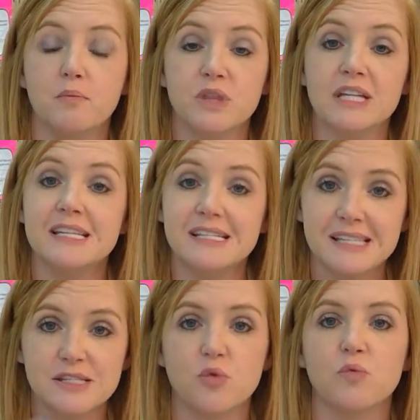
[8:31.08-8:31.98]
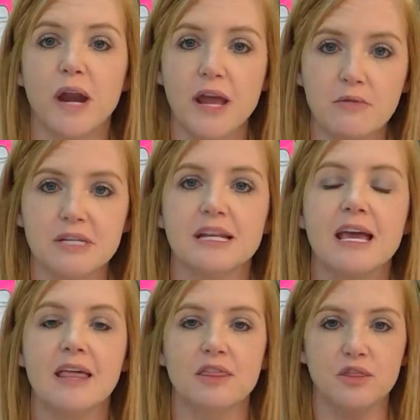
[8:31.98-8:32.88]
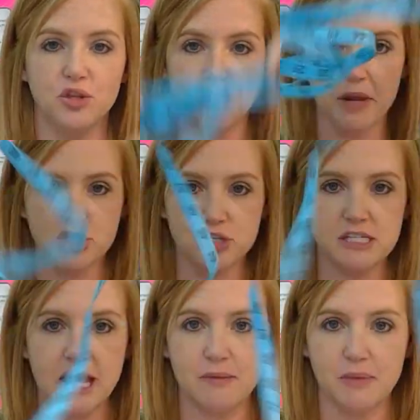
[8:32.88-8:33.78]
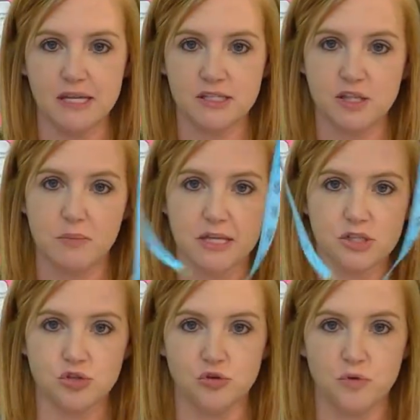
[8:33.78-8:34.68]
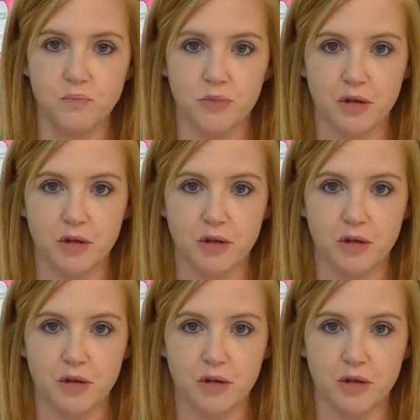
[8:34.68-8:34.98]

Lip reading: the distance around it, your measuring tape is the best tool.